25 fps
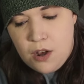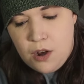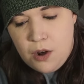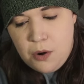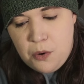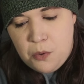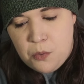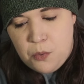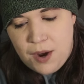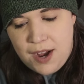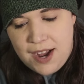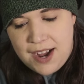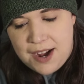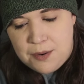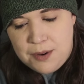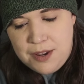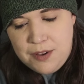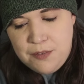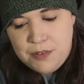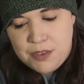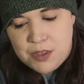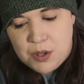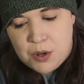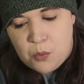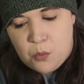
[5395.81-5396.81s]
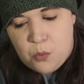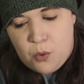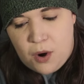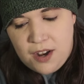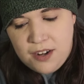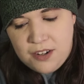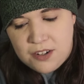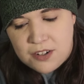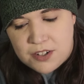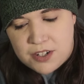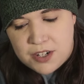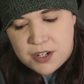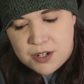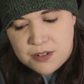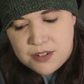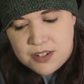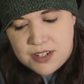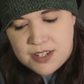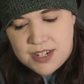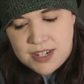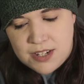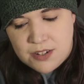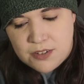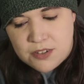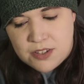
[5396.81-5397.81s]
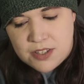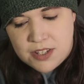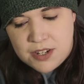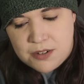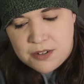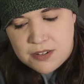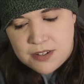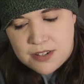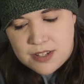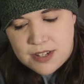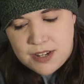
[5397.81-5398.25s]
Oh wow, even the water ghost steals lotus